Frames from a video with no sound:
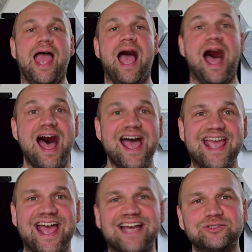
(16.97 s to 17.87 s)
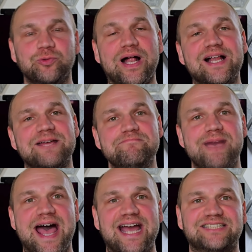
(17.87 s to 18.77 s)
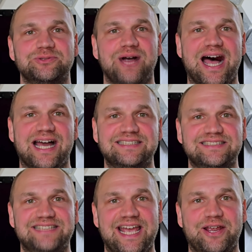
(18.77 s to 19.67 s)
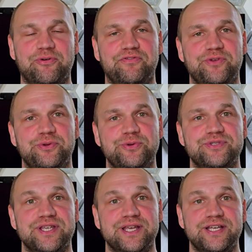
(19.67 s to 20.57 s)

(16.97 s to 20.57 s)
Hi and welcome back to IC Tech Reviews.